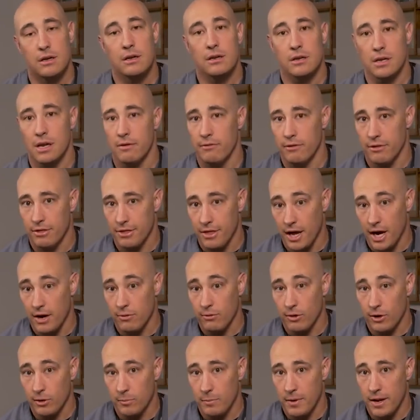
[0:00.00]
you have a
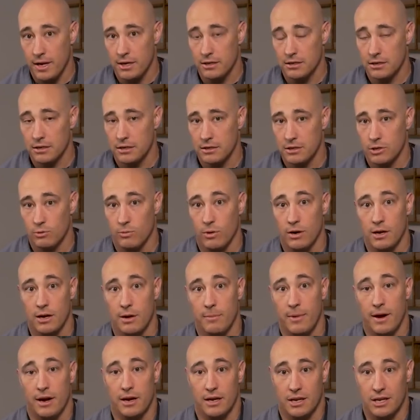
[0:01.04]
thyroid patient, you're worried
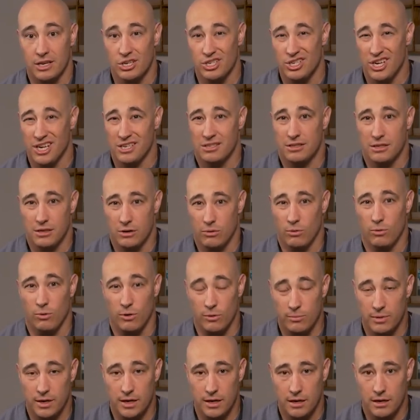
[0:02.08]
about a congested
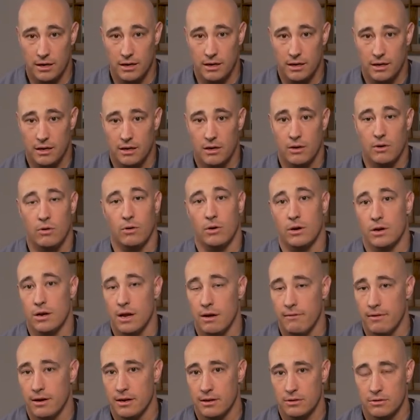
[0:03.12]
orbit, or you
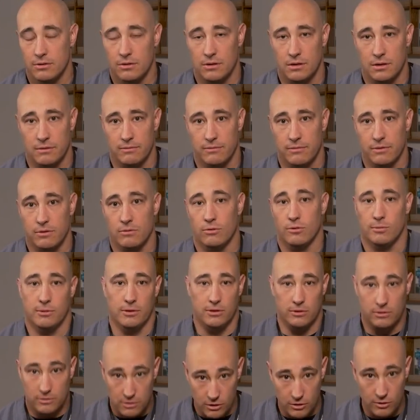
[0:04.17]
have any sort of an
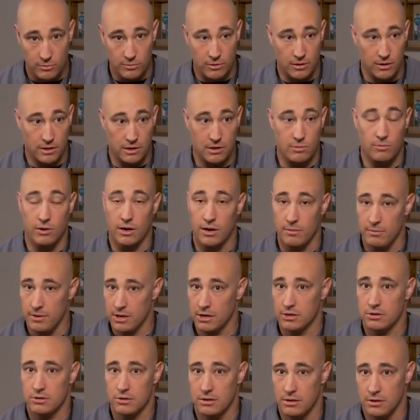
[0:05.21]
orbital tumor and you want to
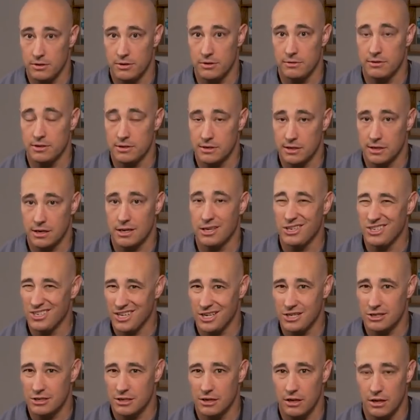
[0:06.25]
make sure that there isn't
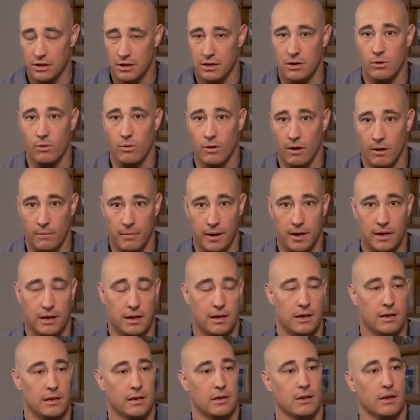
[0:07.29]
congestion in the orbit.
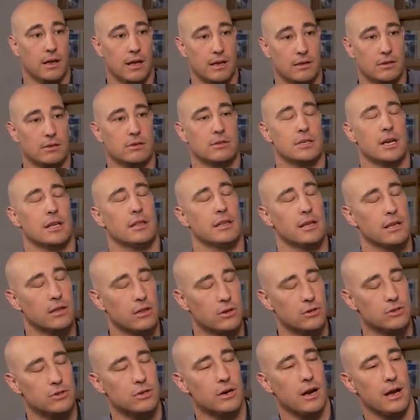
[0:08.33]
Okay, so gently
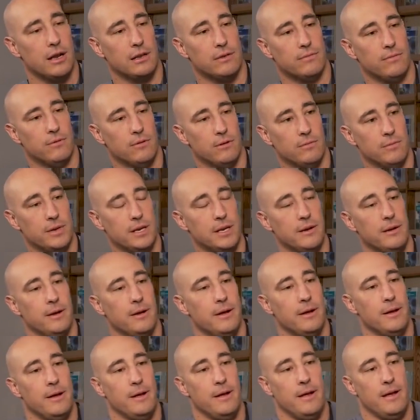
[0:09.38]
close your eyes for me.
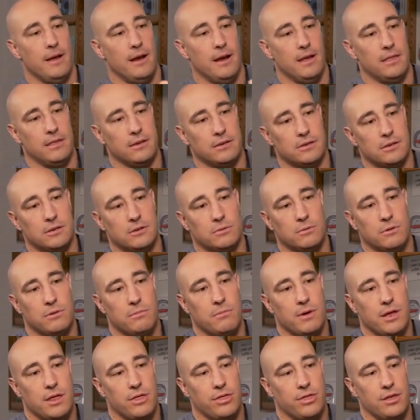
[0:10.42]
And then just with
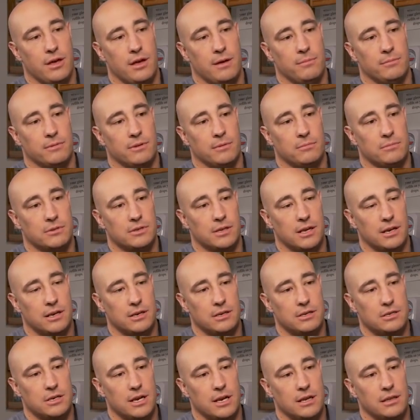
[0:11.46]
my thumbs, I'm just going
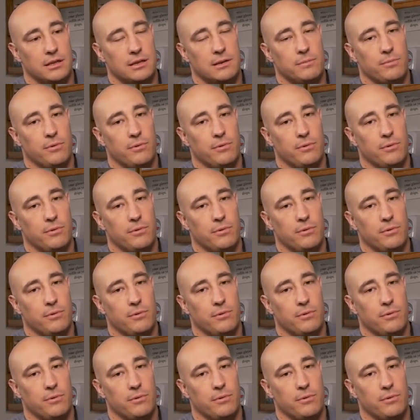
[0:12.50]
to gently